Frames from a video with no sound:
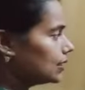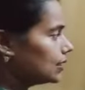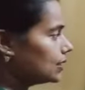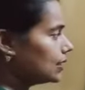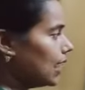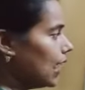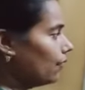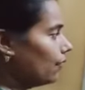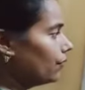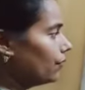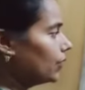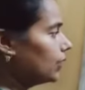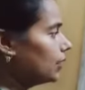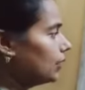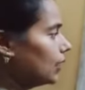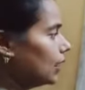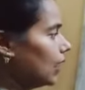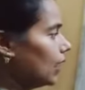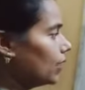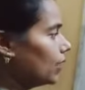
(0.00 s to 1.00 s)

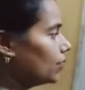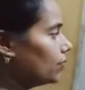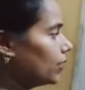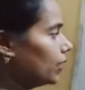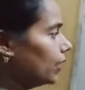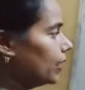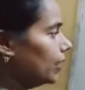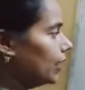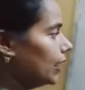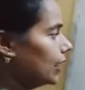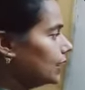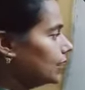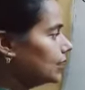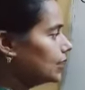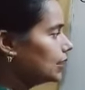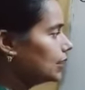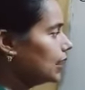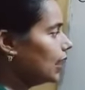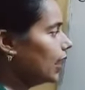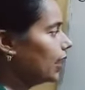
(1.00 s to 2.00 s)

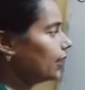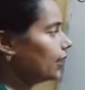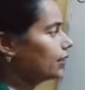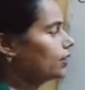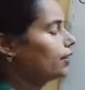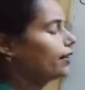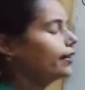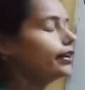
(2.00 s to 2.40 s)
789.